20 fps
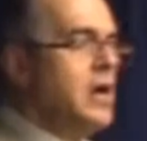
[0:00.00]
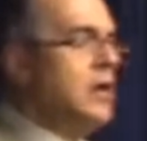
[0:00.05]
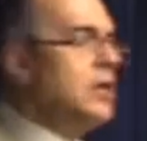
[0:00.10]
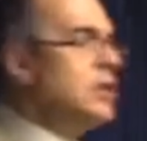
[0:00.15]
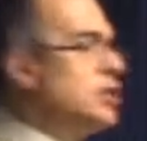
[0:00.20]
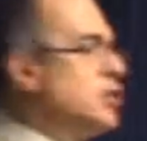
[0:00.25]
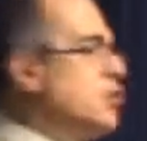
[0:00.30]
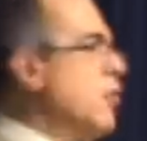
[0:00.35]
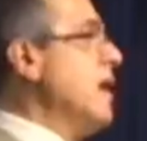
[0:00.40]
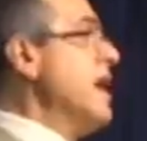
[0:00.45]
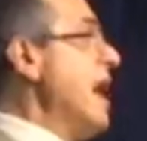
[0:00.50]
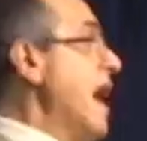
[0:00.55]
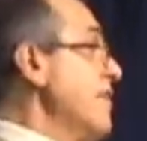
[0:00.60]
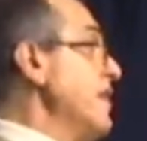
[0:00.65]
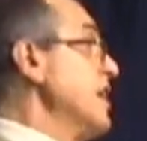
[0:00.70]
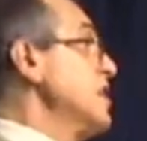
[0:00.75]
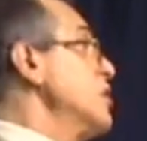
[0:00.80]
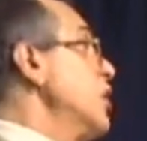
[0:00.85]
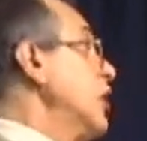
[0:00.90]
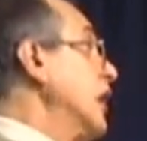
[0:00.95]
To another
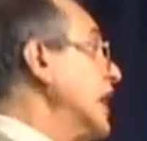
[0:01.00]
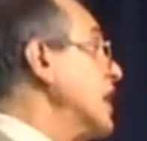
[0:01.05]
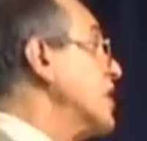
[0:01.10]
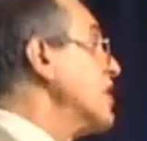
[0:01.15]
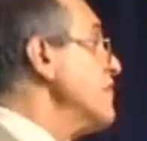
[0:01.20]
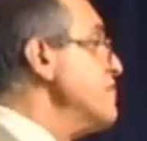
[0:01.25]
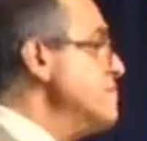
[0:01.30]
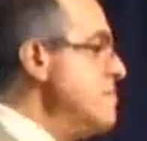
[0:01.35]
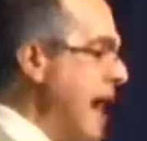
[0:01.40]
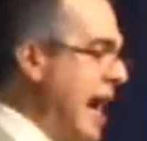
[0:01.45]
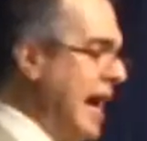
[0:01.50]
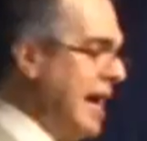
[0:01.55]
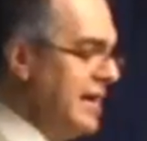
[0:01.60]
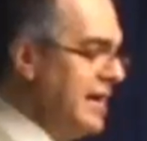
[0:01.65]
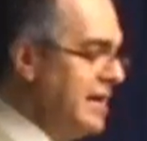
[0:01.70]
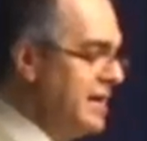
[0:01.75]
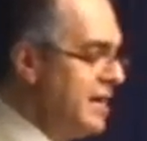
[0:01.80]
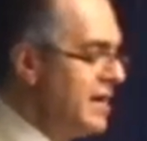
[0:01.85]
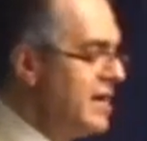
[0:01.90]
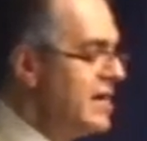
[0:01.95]
colleague of
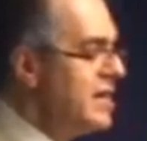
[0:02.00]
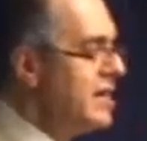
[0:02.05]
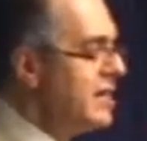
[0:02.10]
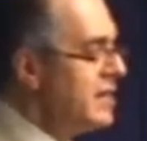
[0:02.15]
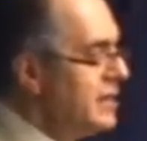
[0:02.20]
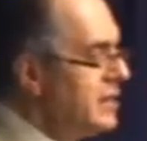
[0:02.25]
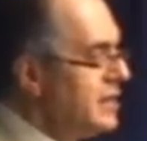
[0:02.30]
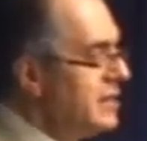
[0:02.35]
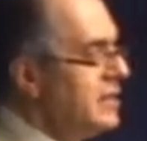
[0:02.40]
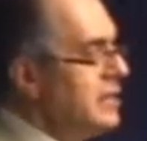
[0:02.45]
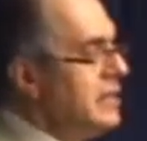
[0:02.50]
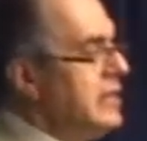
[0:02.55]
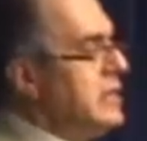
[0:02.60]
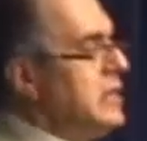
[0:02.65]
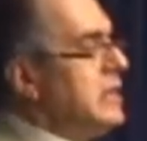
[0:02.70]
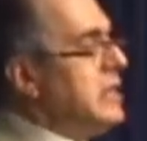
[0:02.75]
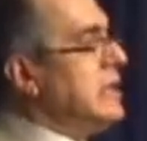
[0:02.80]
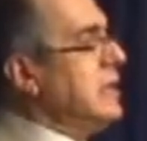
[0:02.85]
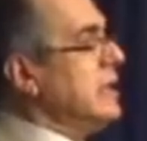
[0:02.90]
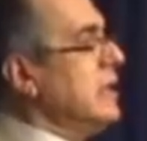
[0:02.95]
mine,
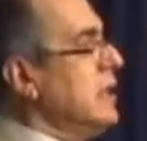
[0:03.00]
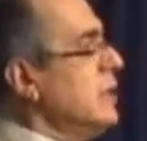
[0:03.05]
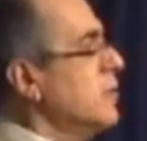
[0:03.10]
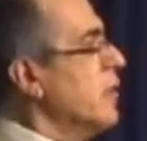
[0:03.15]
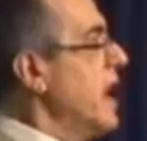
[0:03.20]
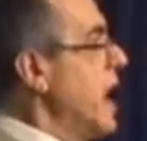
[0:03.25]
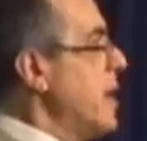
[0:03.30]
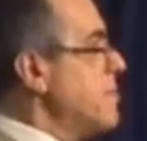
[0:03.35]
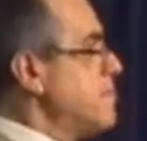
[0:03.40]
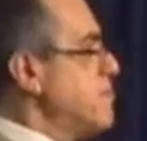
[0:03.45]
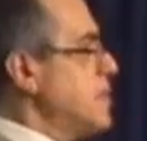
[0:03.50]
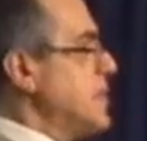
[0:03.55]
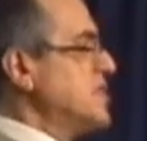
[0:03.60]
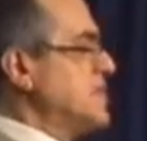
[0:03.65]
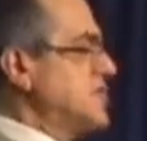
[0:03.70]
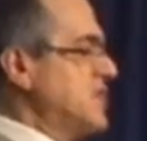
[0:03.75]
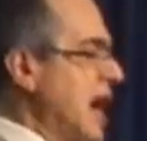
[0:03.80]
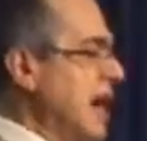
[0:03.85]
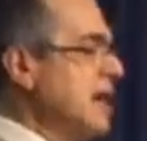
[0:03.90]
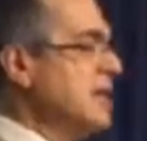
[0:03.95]
when I
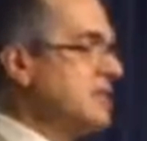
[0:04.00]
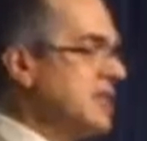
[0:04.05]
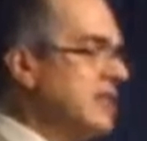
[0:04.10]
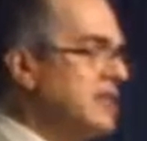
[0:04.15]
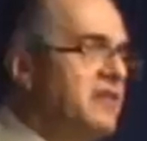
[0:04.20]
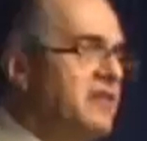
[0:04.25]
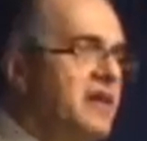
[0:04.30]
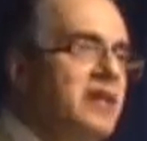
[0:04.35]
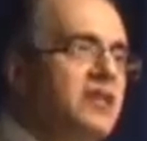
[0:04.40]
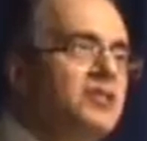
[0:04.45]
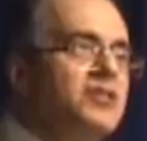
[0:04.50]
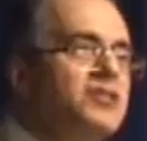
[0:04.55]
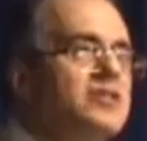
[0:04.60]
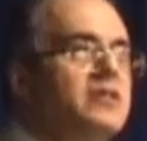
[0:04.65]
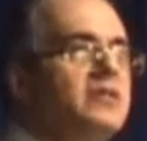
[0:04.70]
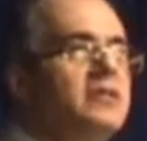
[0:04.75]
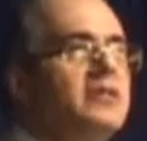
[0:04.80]
presented this